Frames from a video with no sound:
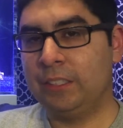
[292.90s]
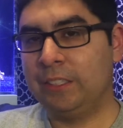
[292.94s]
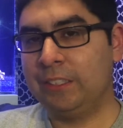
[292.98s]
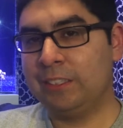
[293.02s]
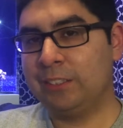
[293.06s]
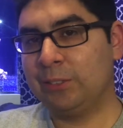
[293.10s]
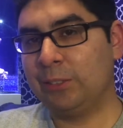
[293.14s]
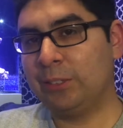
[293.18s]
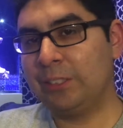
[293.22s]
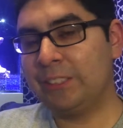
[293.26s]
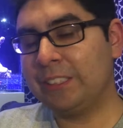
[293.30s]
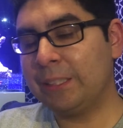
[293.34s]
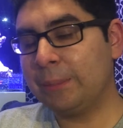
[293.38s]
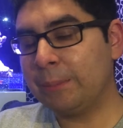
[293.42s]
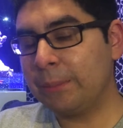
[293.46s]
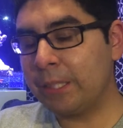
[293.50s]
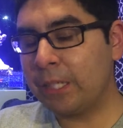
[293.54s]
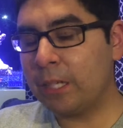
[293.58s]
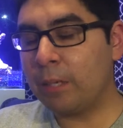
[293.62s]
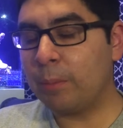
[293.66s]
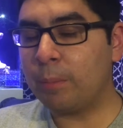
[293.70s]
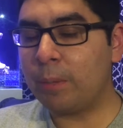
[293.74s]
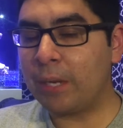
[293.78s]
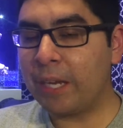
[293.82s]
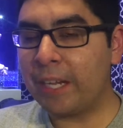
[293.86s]
So it's something
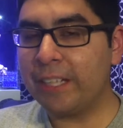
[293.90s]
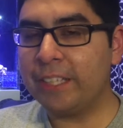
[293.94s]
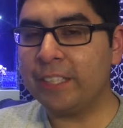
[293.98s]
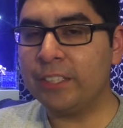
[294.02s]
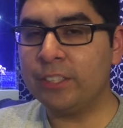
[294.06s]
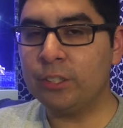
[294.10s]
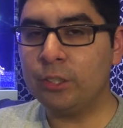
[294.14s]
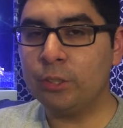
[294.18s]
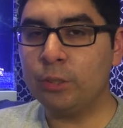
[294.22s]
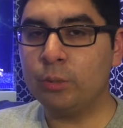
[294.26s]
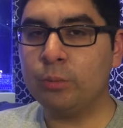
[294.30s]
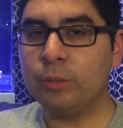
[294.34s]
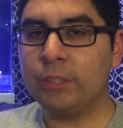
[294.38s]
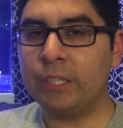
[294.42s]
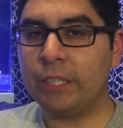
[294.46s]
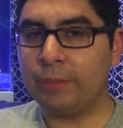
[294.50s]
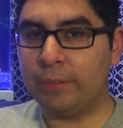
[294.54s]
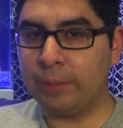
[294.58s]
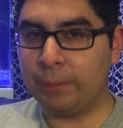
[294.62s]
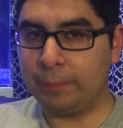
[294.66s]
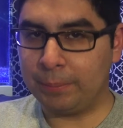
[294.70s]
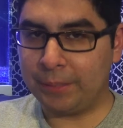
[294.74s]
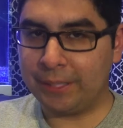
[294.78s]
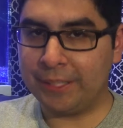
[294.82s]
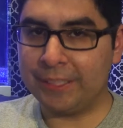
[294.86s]
I'll probably do when I
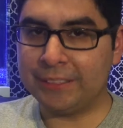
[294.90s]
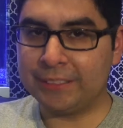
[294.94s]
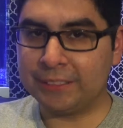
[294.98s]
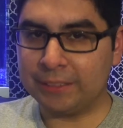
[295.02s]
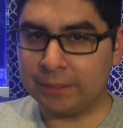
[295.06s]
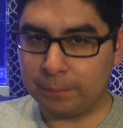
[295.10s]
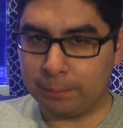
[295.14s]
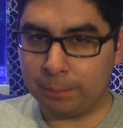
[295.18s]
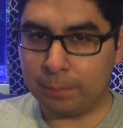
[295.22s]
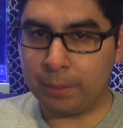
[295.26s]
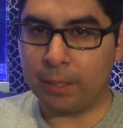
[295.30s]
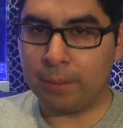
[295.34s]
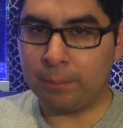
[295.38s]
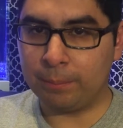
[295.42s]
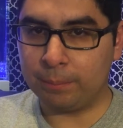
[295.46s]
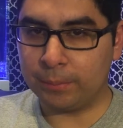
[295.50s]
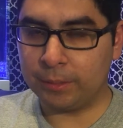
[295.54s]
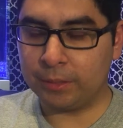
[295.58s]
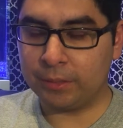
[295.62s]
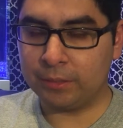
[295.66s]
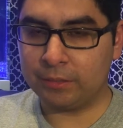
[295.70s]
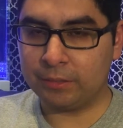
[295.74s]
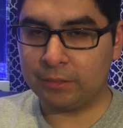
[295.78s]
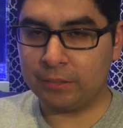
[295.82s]
replace the pump.